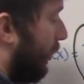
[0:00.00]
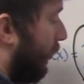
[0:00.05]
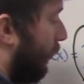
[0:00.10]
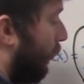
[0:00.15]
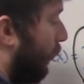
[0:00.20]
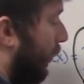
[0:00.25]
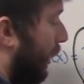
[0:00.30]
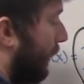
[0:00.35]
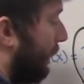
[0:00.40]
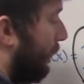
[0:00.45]

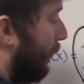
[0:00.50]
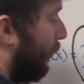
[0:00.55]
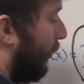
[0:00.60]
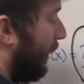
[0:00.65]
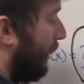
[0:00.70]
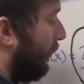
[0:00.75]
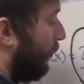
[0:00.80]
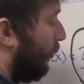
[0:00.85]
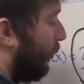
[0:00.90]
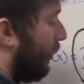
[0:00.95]

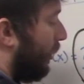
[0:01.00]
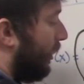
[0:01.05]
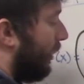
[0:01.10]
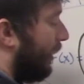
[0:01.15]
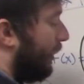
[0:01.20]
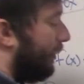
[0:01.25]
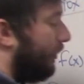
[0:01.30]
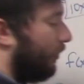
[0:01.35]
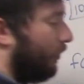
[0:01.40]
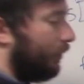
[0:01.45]

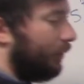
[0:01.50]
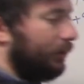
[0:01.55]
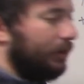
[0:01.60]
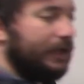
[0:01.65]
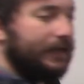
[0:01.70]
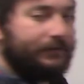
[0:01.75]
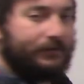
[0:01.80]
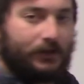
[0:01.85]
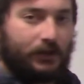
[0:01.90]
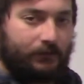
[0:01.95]
1.1 or
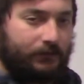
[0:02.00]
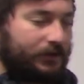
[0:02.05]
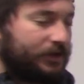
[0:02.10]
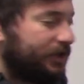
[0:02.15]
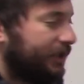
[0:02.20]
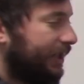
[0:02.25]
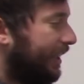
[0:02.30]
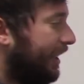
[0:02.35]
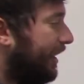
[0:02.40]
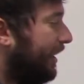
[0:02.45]
11 over
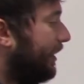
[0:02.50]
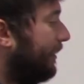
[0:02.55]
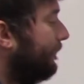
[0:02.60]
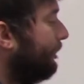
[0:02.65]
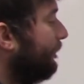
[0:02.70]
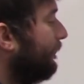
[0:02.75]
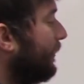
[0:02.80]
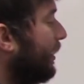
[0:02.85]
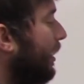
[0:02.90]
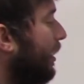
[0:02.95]
10,
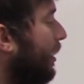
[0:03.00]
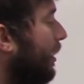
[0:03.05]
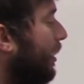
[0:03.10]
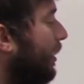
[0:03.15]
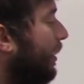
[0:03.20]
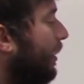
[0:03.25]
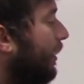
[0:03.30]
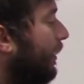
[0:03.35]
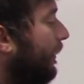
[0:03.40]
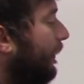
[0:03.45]

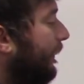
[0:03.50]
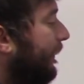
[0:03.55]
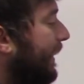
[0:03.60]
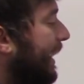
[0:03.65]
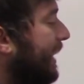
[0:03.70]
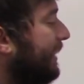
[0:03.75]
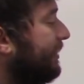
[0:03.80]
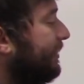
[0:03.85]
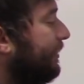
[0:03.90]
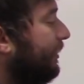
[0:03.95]

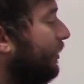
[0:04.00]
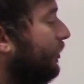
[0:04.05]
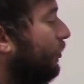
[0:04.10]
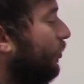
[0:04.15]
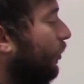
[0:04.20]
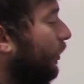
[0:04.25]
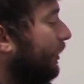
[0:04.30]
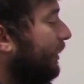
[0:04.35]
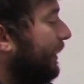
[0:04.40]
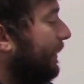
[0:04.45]
that's the
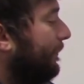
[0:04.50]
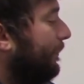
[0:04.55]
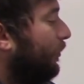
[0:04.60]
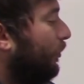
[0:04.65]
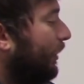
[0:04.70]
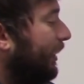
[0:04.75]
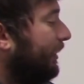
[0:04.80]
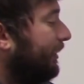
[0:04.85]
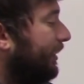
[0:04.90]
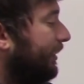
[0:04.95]
coordinate
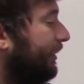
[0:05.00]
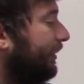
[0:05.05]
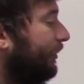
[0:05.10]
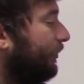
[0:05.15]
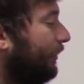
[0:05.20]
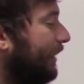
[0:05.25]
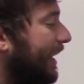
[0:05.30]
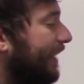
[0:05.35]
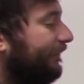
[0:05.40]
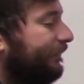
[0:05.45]
point that the
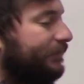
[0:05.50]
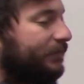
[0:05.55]
graph